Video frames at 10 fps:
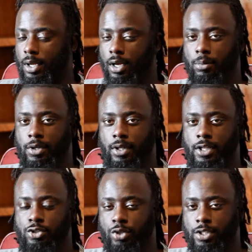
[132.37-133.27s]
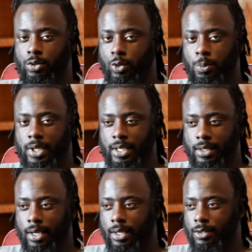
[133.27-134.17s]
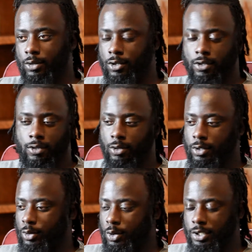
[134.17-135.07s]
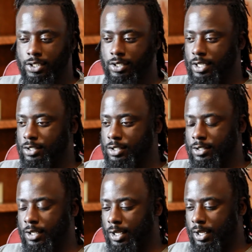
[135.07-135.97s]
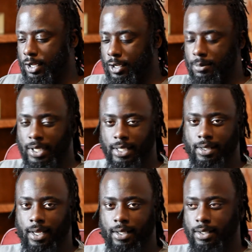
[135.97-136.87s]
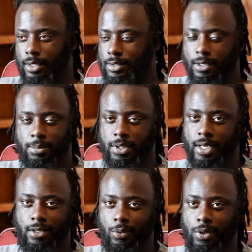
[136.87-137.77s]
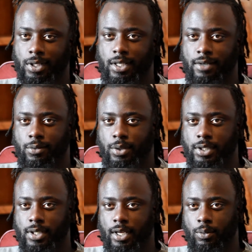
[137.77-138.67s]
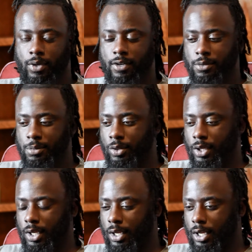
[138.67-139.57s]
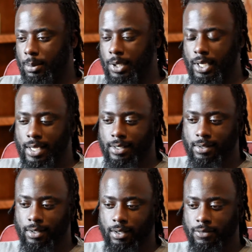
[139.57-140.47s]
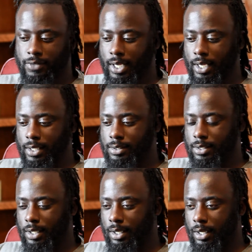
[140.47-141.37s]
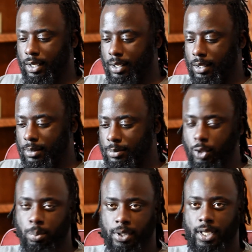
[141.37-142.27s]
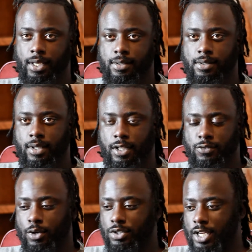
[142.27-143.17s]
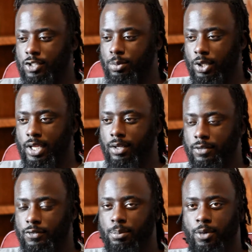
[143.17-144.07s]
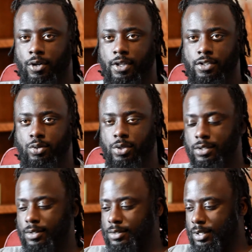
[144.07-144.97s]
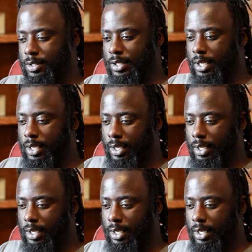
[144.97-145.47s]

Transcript: an illustrious group like that, or organization like that, it's something that no one can ever really take away from you. It kind of solidifies your place as far as Ashtabula County football history is concerned,